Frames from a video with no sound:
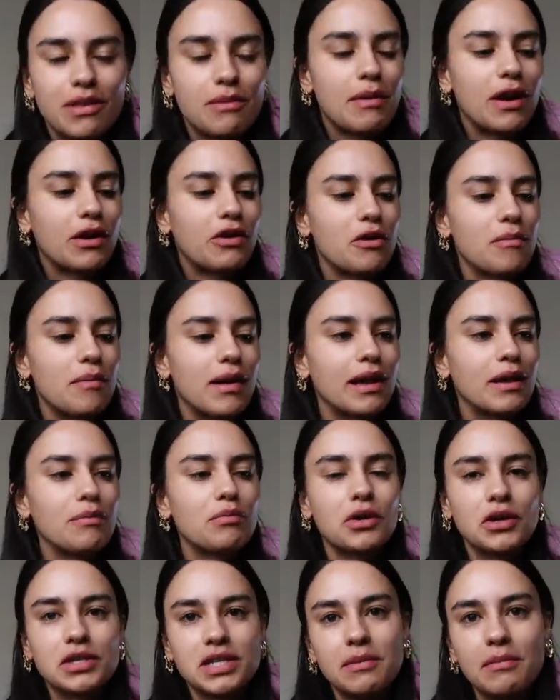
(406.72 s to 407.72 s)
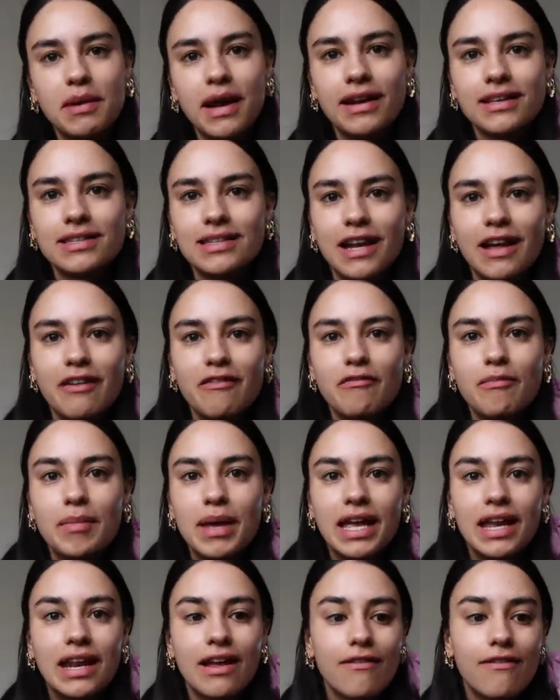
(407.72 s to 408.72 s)
the Macromic protein powders that I've
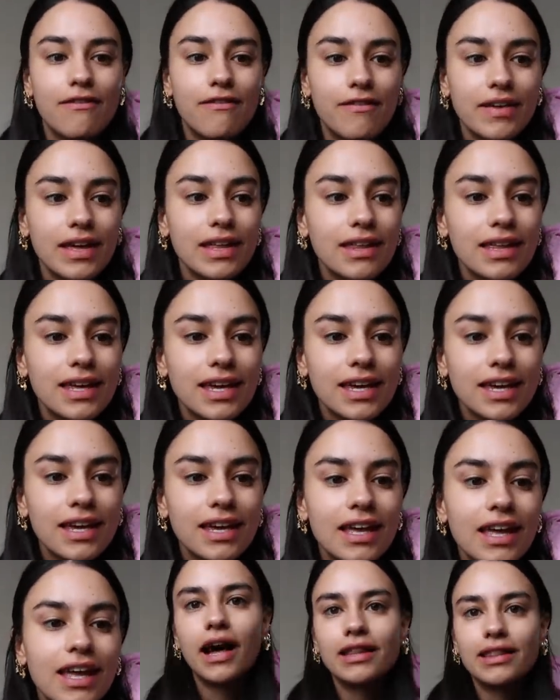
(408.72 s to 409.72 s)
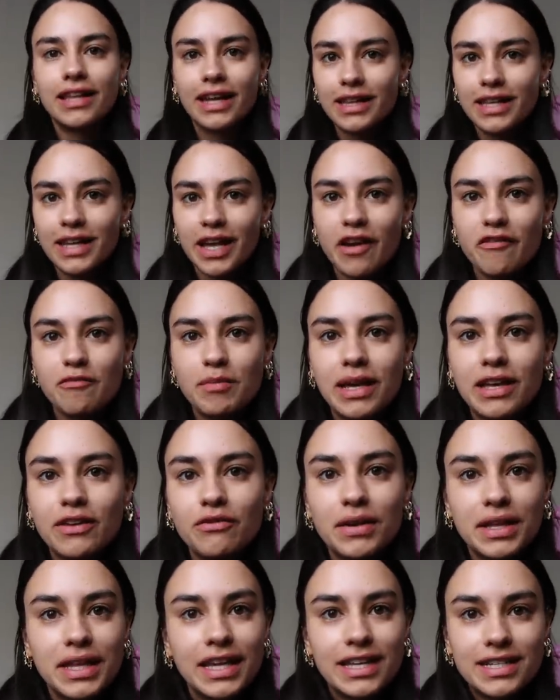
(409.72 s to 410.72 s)
been feeling. Lately, I've been
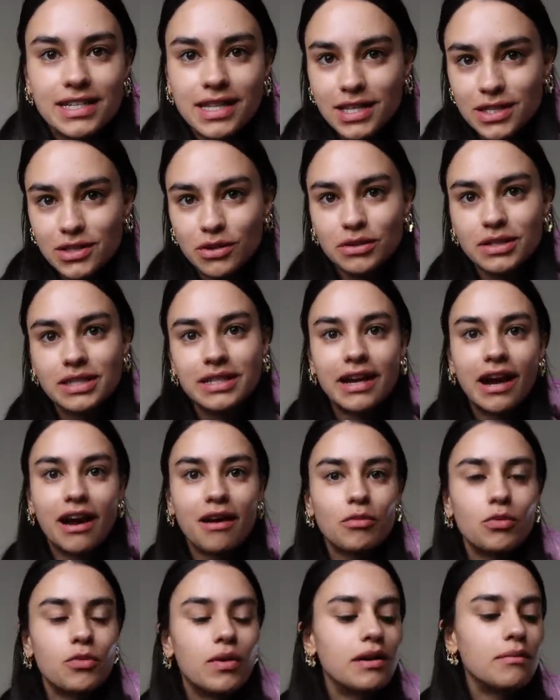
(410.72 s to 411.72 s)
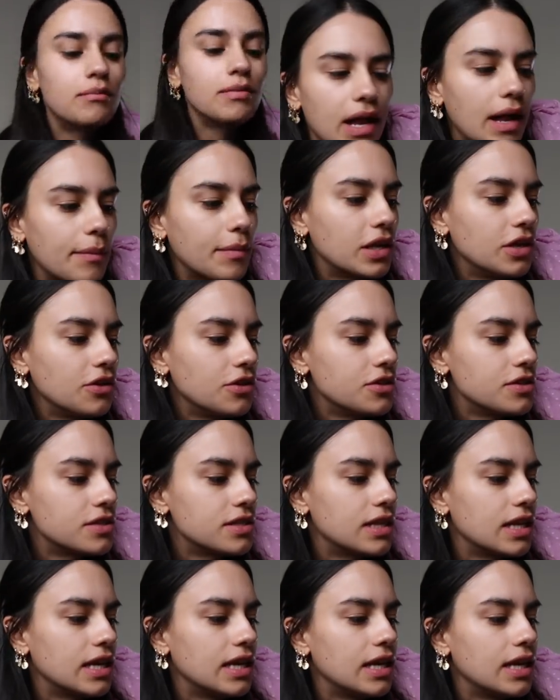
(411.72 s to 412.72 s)
really into the salted caramel one, but I'm gonna use
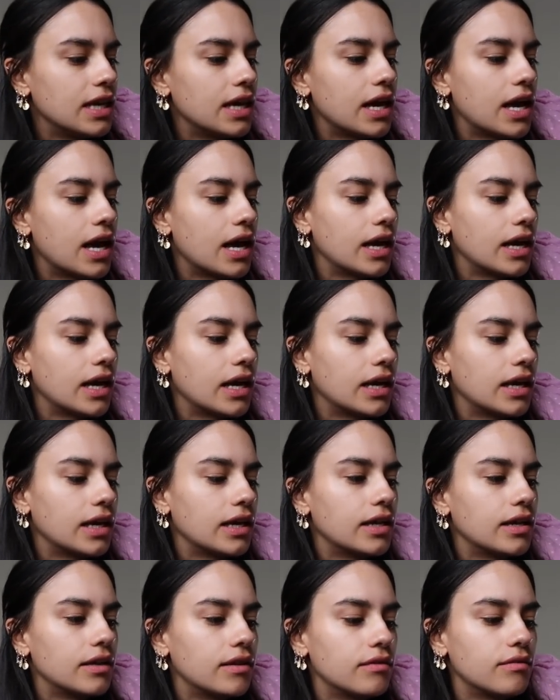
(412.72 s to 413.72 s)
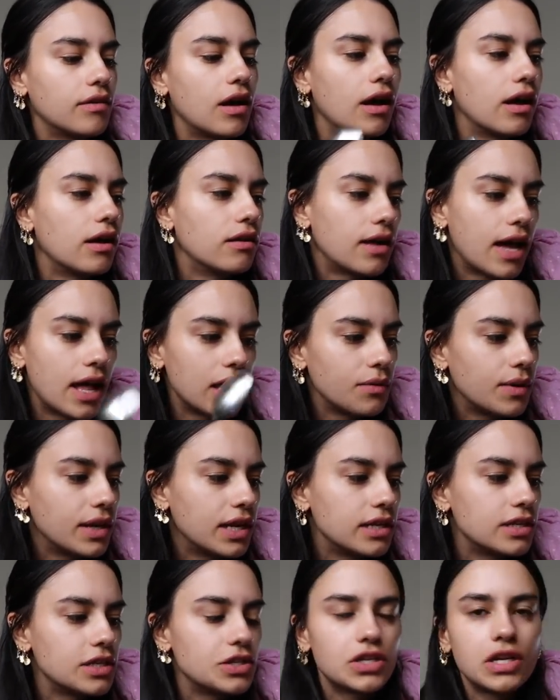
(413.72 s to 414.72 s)
the Halloween
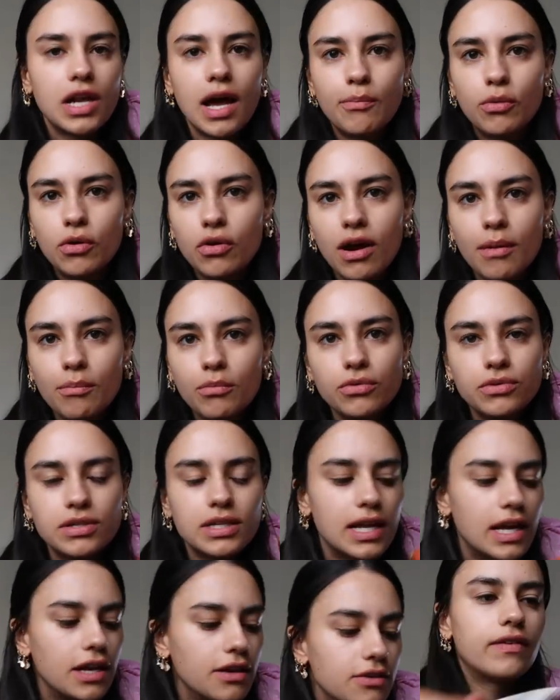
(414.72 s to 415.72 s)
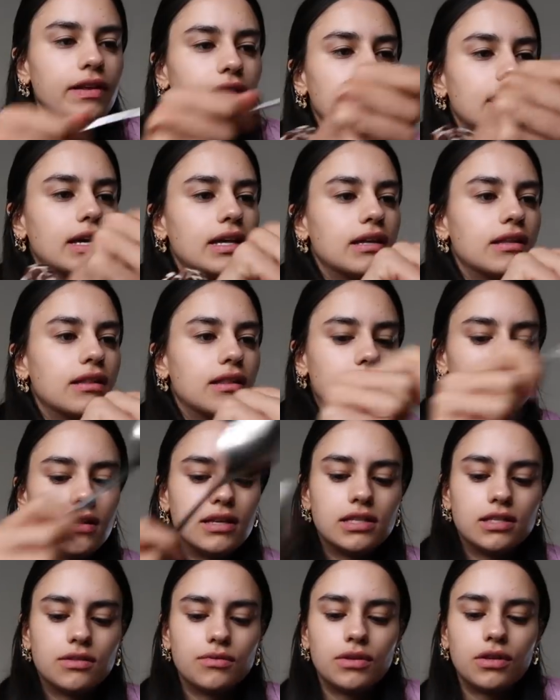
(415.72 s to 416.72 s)
edition apple crumble today. I feel like
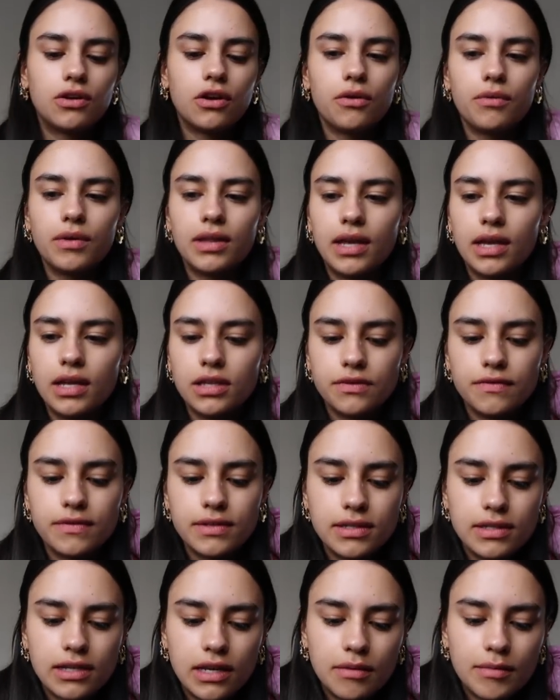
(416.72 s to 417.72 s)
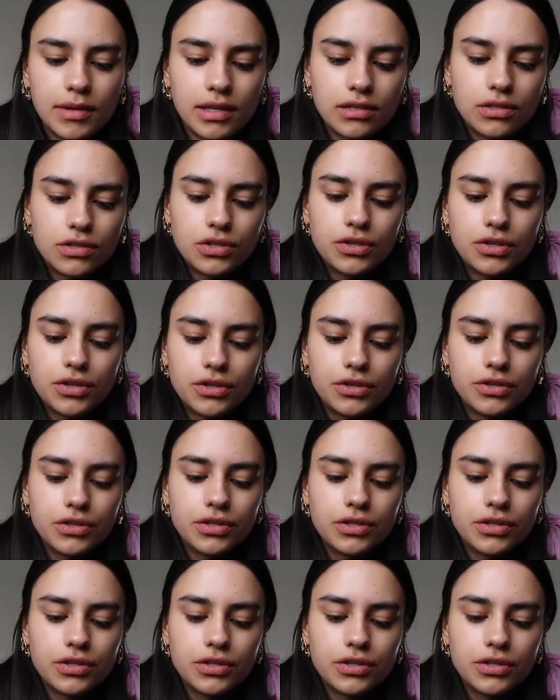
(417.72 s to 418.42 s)
this would go with a hint of cinnamon too.